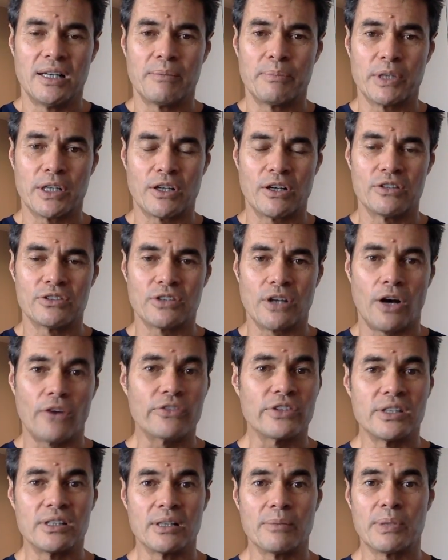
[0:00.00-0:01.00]
because
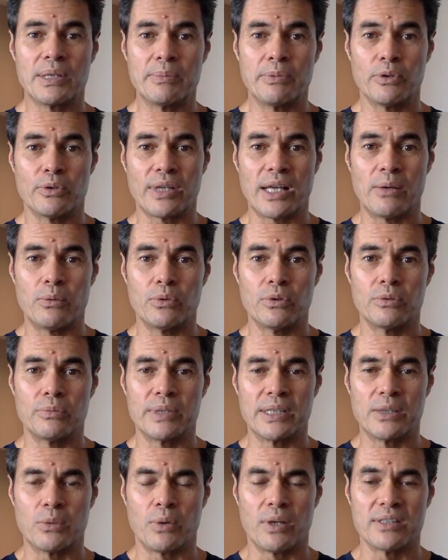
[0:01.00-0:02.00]
often the people that will
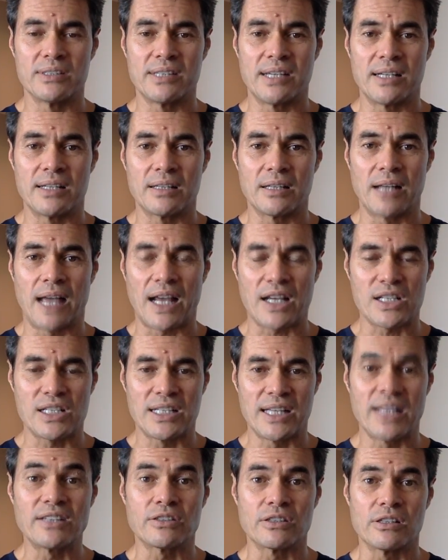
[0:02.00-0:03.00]
be the ones that
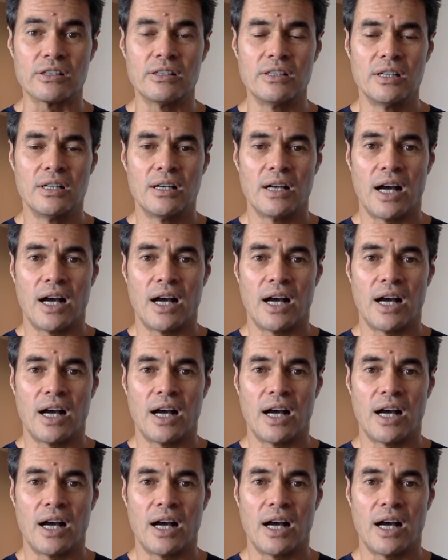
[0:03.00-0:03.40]
actually enter